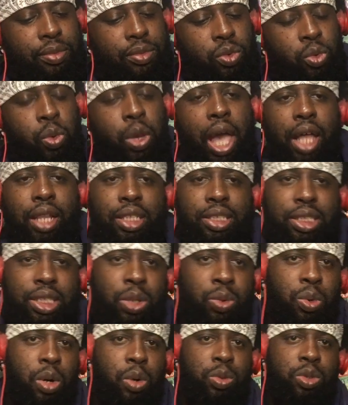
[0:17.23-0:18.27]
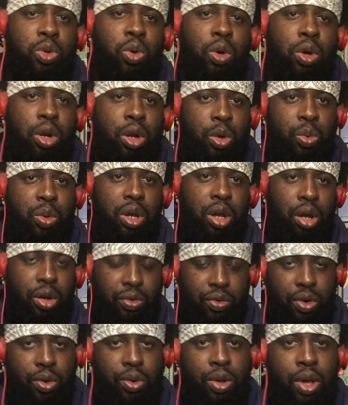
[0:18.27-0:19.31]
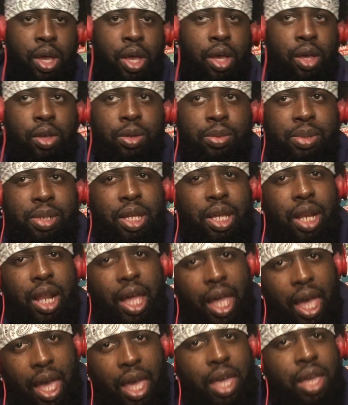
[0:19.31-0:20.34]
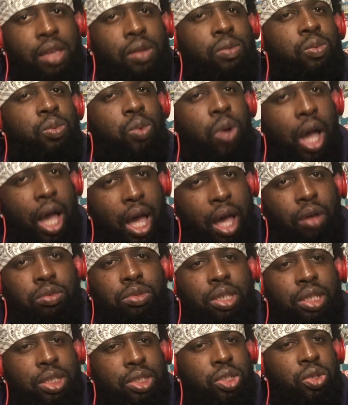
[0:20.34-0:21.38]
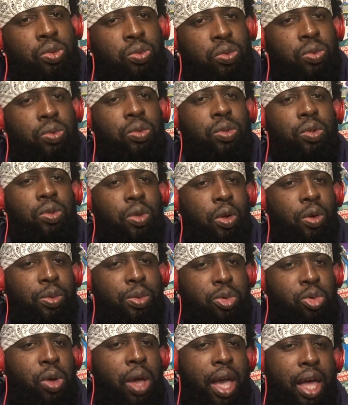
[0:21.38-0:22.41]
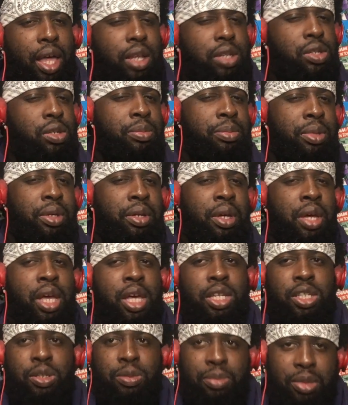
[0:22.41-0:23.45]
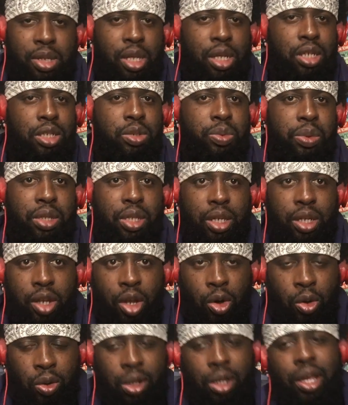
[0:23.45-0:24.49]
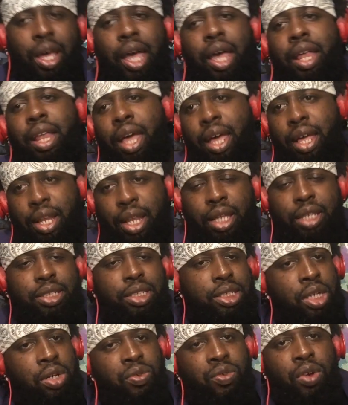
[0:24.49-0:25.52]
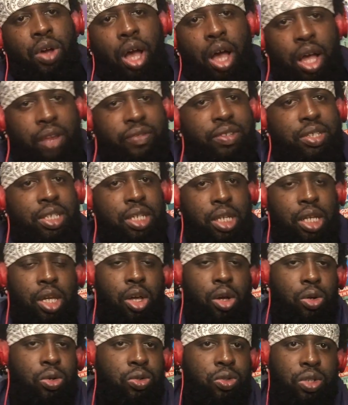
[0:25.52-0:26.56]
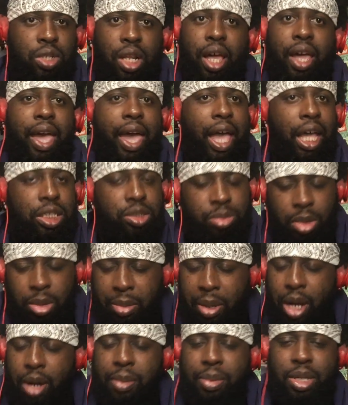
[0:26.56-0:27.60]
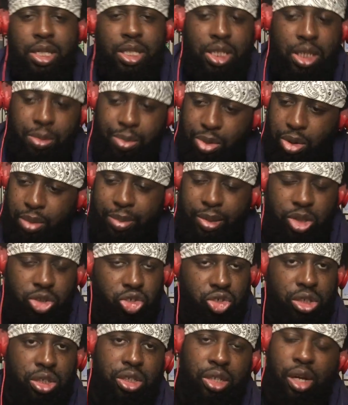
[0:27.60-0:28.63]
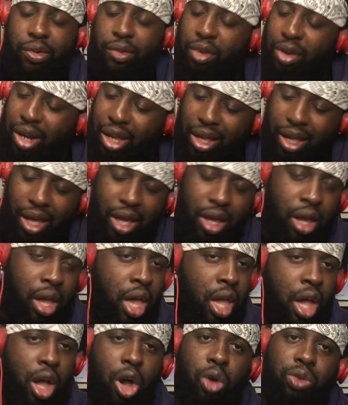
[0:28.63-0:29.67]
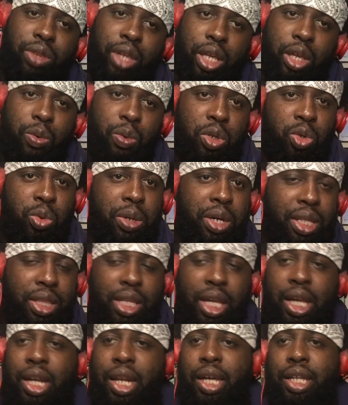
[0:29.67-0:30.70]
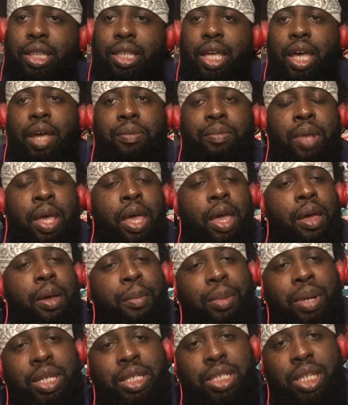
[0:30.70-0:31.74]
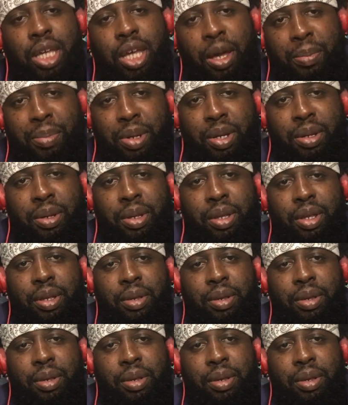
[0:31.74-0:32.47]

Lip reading: we had to see what was going on with Konro. You know what I'm saying? Like, hey, how did you, you know, you had some dealings with Adola? And Shinra obviously goes to, like, ask him about it because he pretty much trusts Konro. He's like, I don't think he would do anything like that. But he's accompanied